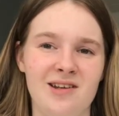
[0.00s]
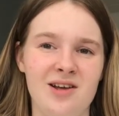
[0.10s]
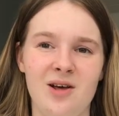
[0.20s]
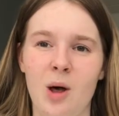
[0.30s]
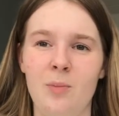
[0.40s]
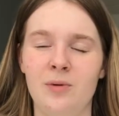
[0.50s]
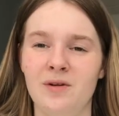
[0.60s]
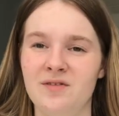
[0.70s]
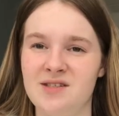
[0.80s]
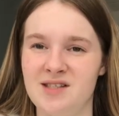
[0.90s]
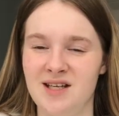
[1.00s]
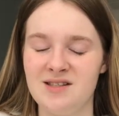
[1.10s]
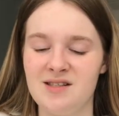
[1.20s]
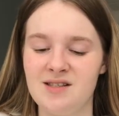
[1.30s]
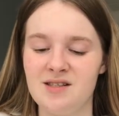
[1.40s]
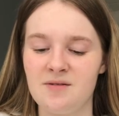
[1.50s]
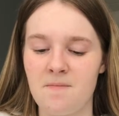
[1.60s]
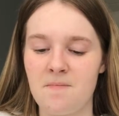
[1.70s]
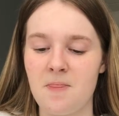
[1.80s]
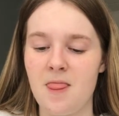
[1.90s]
a couple of cents.
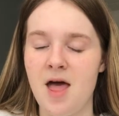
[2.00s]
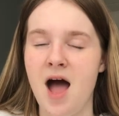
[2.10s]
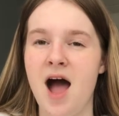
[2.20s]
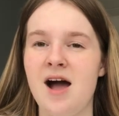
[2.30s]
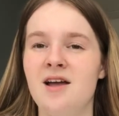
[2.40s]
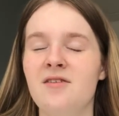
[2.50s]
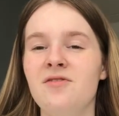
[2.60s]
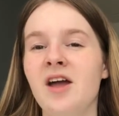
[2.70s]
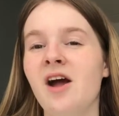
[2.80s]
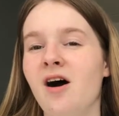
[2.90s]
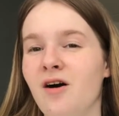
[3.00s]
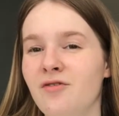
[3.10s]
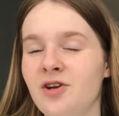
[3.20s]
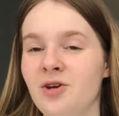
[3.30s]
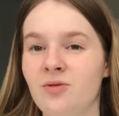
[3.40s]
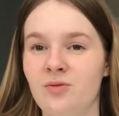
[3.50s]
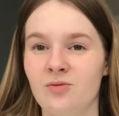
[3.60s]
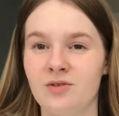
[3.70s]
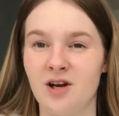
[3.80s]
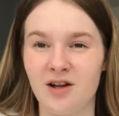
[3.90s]
If they offer you
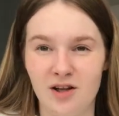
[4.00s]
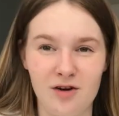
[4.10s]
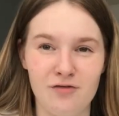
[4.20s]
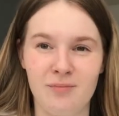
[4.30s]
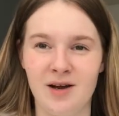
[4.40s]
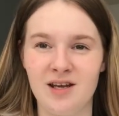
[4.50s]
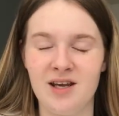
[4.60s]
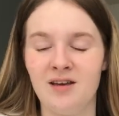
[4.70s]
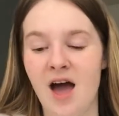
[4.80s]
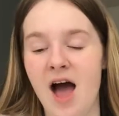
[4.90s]
not a lot of money,